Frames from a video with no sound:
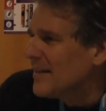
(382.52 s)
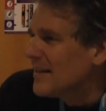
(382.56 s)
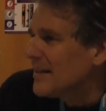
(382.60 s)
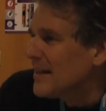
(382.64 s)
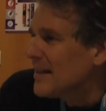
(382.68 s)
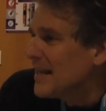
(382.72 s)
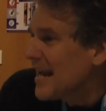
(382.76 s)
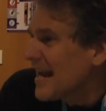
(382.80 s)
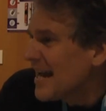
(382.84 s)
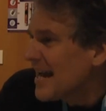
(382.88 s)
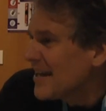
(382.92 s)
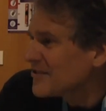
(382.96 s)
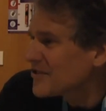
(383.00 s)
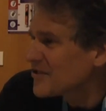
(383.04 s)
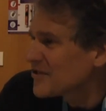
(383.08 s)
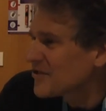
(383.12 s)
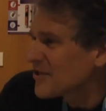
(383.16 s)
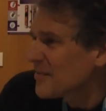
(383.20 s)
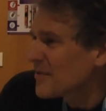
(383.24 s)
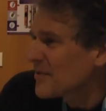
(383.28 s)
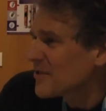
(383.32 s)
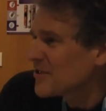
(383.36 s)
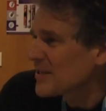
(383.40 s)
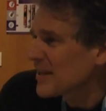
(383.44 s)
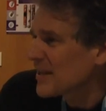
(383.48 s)
Yeah, to
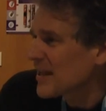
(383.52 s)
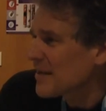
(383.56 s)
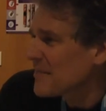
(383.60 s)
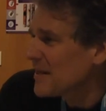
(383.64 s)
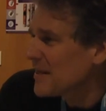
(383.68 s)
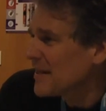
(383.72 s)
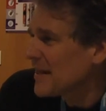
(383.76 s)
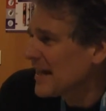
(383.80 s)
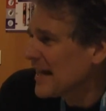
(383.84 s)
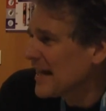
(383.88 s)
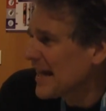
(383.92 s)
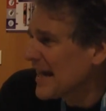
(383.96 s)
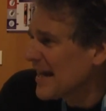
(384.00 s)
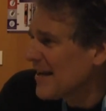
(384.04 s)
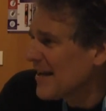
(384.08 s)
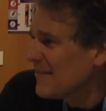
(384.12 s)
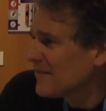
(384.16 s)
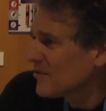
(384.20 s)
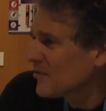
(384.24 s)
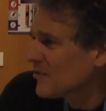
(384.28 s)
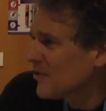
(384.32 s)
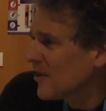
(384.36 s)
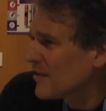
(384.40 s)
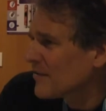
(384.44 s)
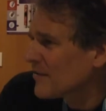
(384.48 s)
some extent. I mean, I have
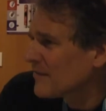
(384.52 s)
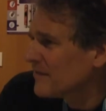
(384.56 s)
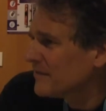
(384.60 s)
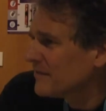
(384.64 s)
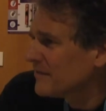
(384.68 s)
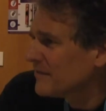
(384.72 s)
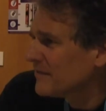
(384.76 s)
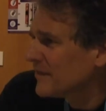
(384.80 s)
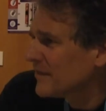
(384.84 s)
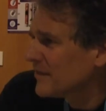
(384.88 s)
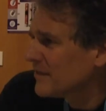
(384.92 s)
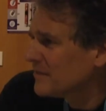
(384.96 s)
a lot of...